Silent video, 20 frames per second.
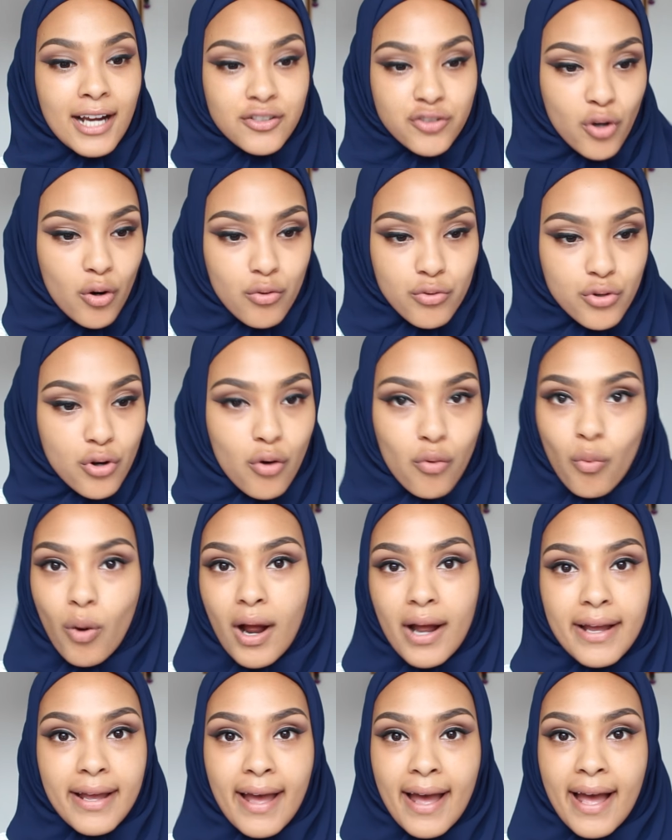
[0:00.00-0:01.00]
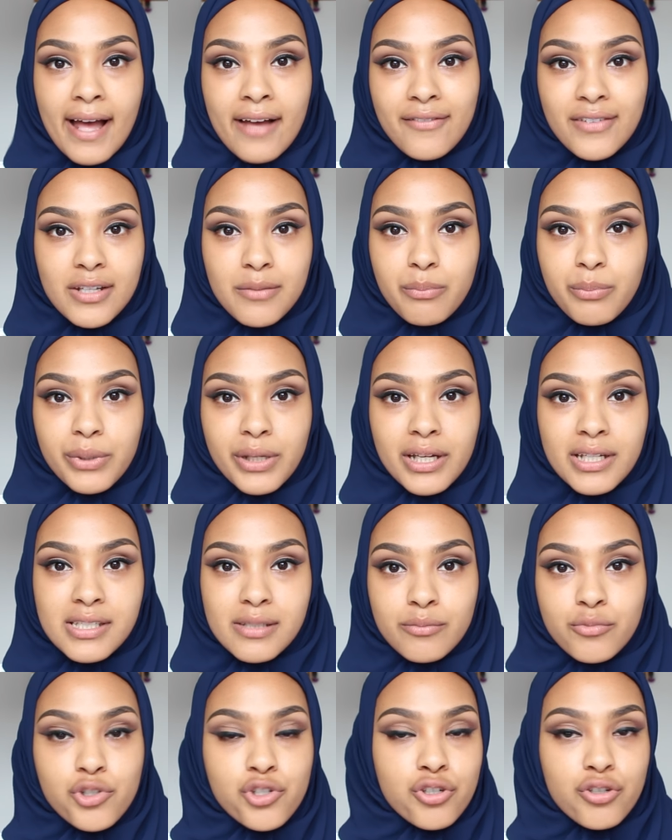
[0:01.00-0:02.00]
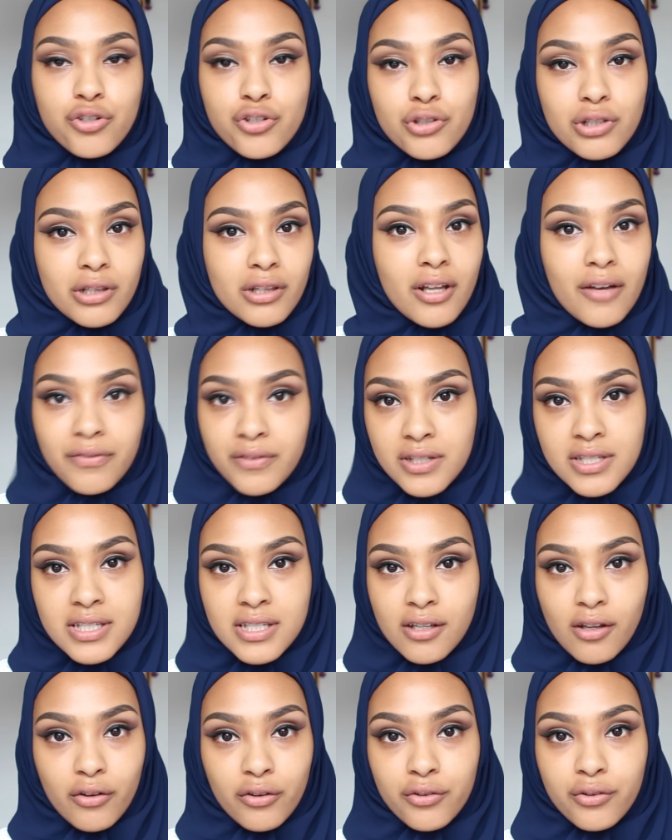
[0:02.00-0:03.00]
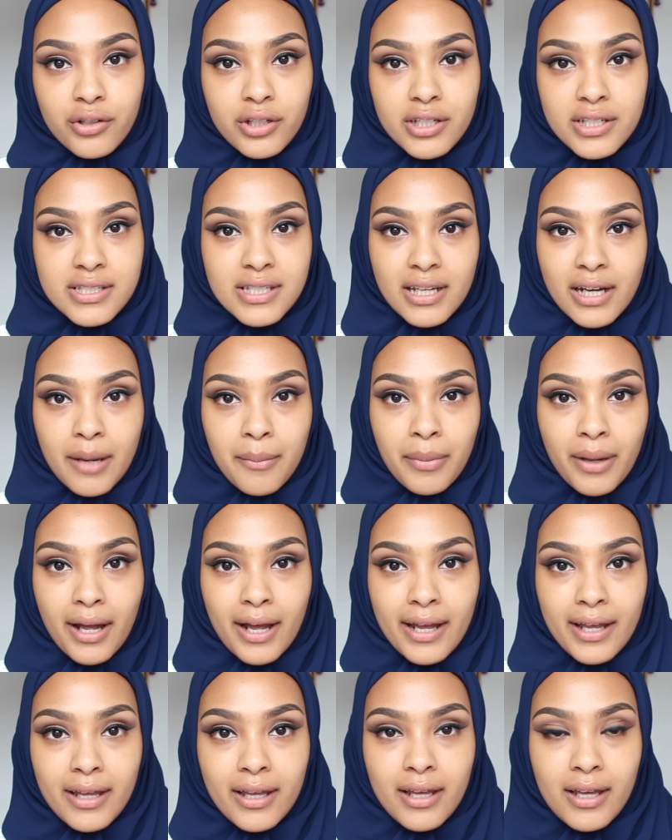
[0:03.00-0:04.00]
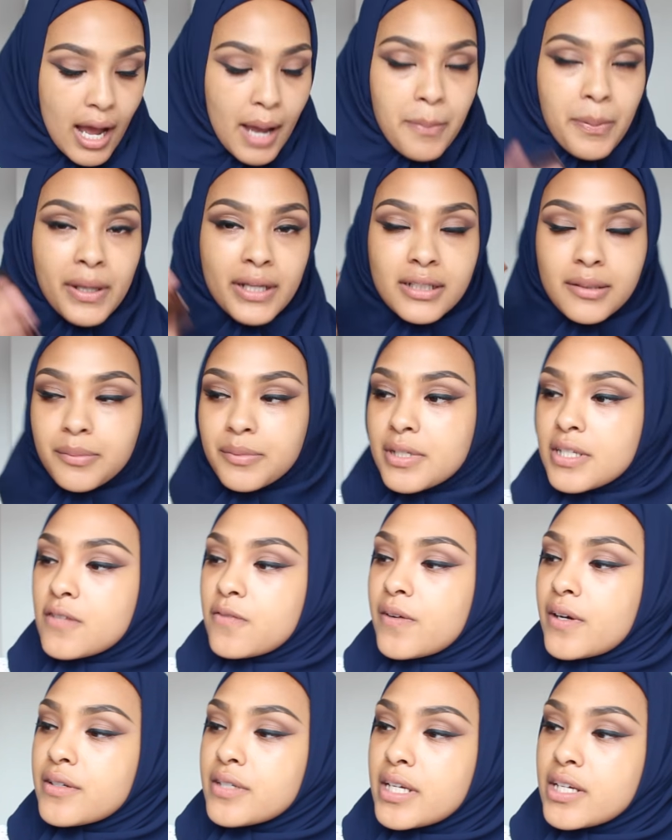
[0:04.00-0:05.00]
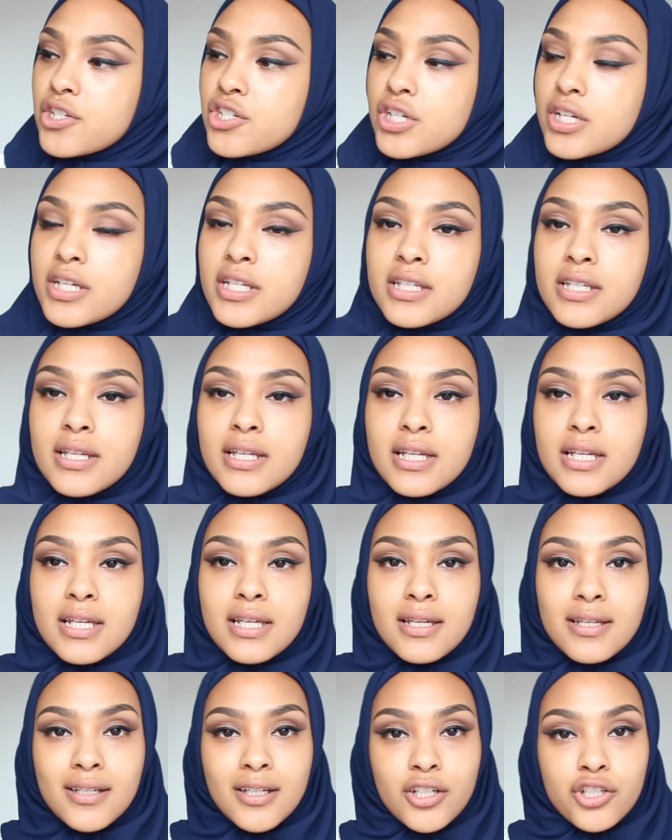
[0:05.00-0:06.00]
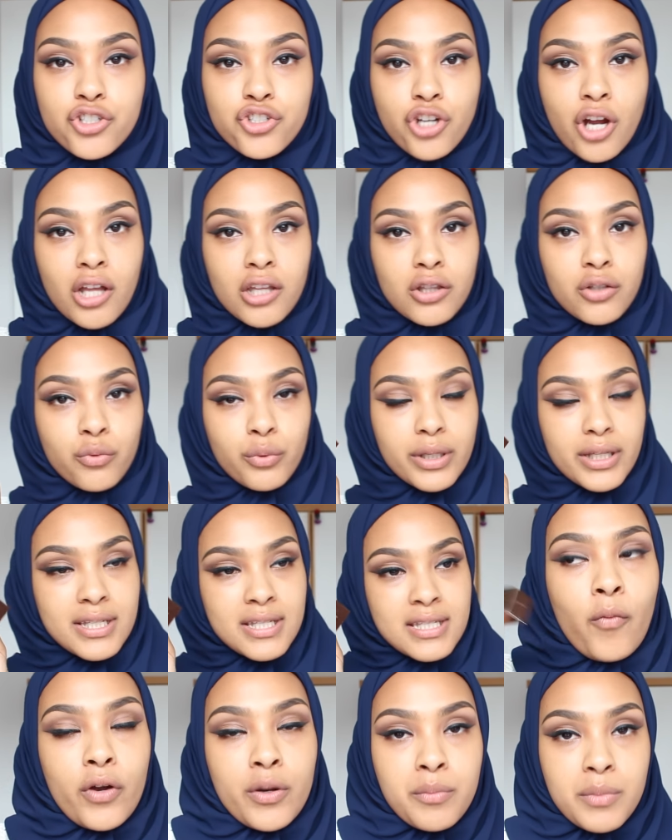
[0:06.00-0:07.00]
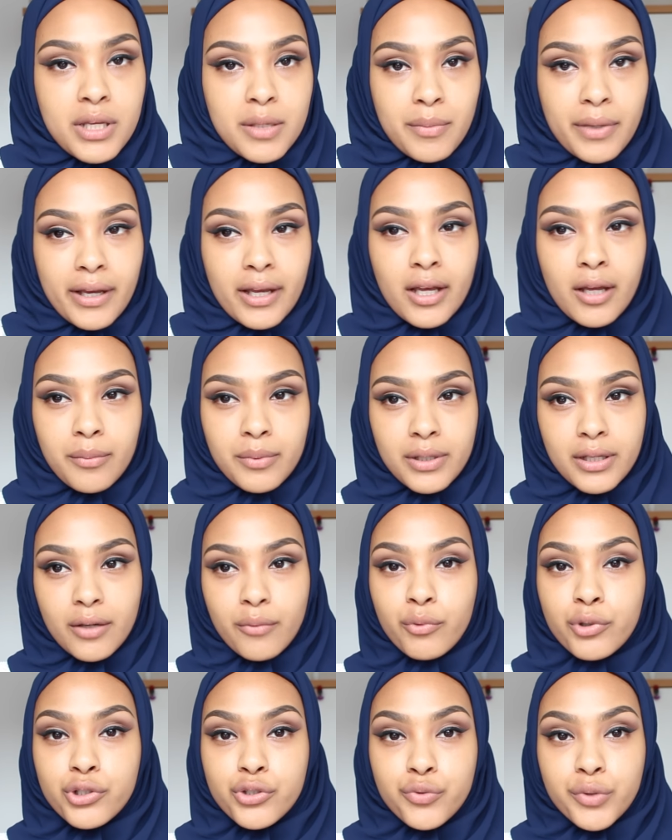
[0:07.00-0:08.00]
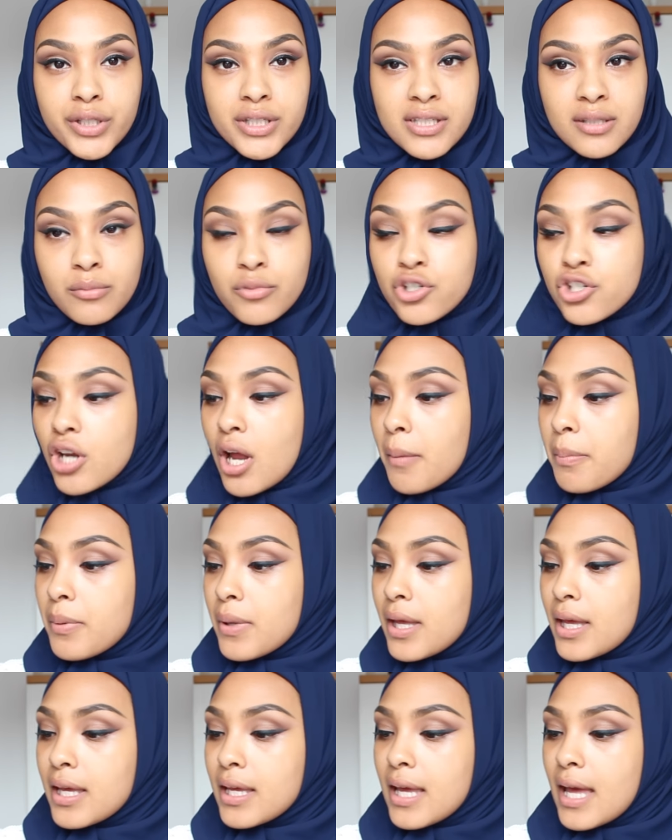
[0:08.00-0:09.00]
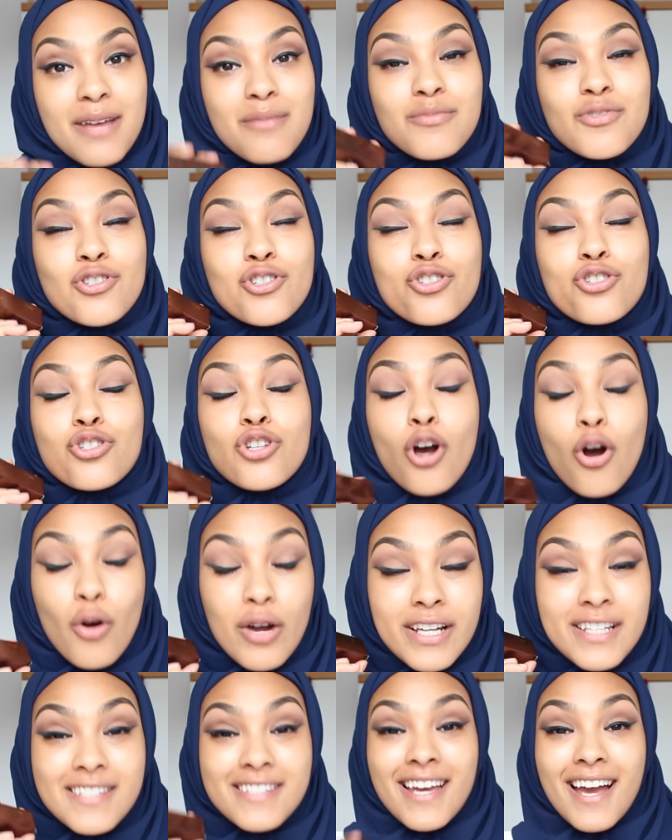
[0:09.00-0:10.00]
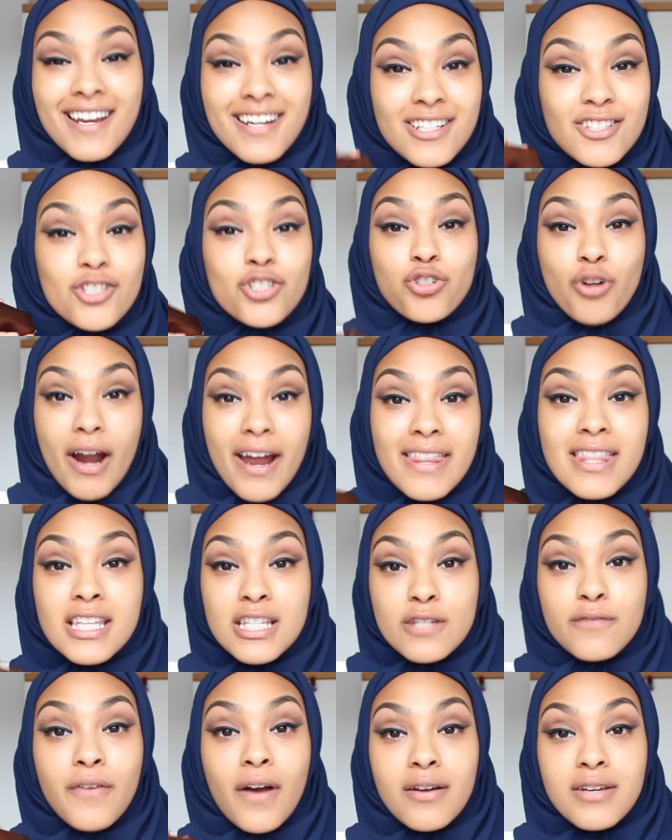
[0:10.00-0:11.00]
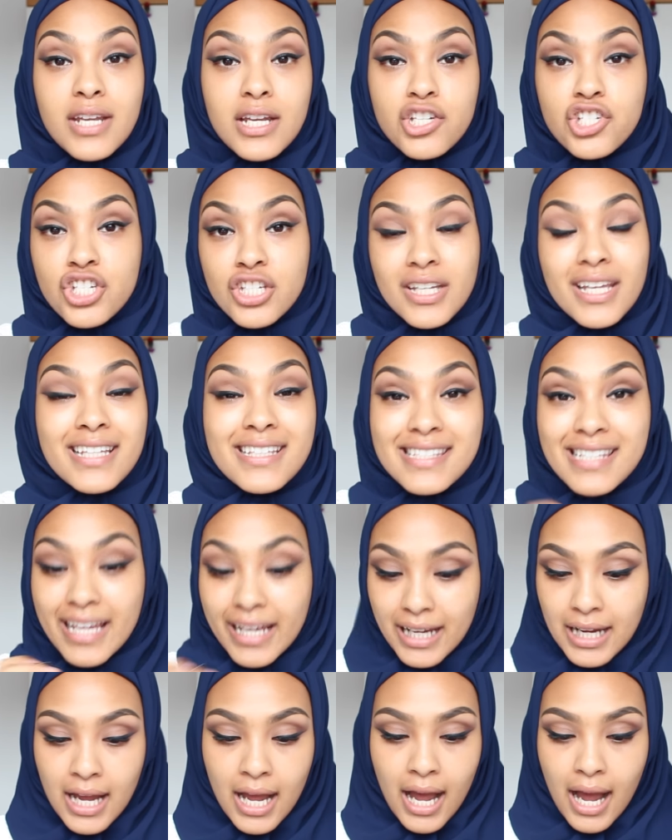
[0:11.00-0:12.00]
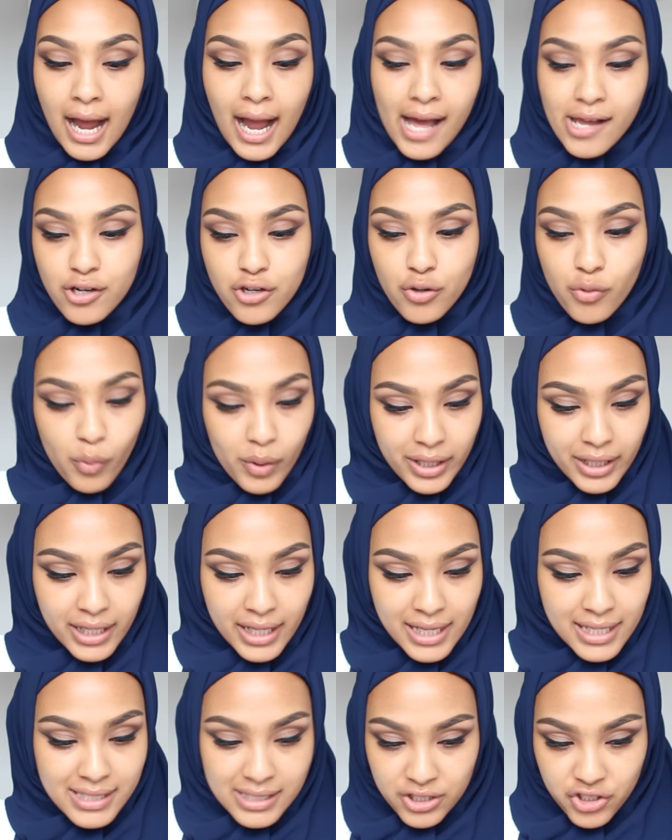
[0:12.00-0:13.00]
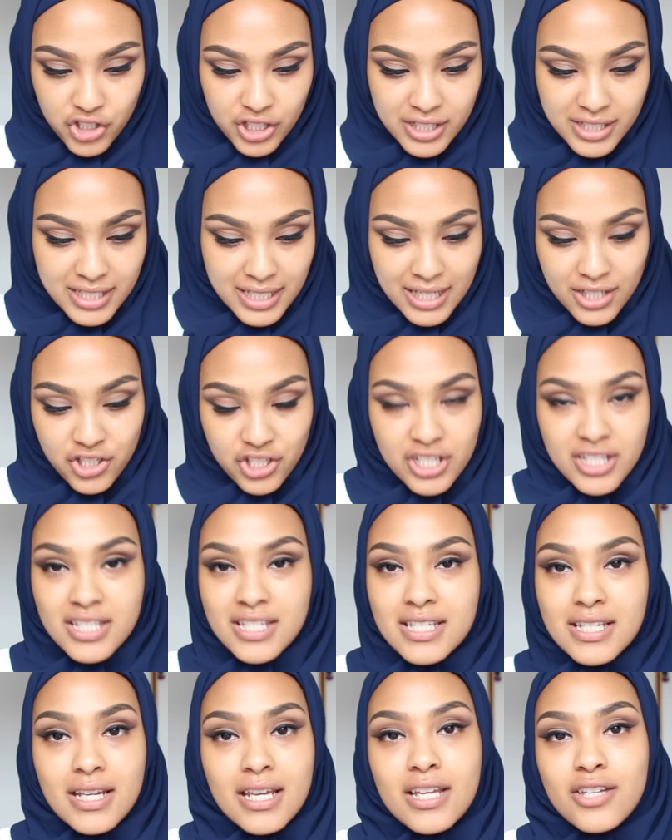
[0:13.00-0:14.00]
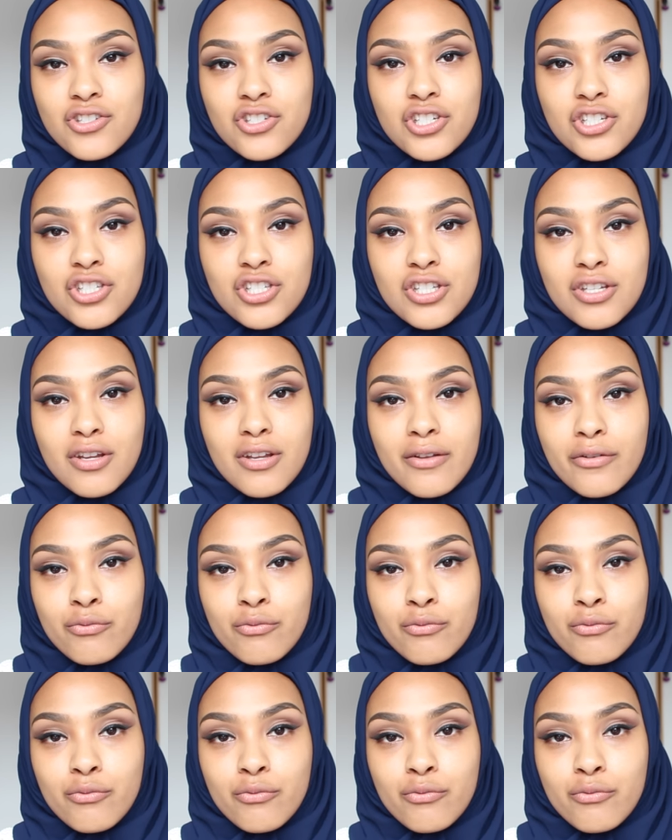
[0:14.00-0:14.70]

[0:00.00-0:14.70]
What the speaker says: I don't know why I haven't, because I'm sure you'd love to see all the goodies that I buy. I picked up this foundation in John Lewis when me and my hubby were doing some shopping. I'm so excited to try this foundation. It's like, I don't know what it is. It's just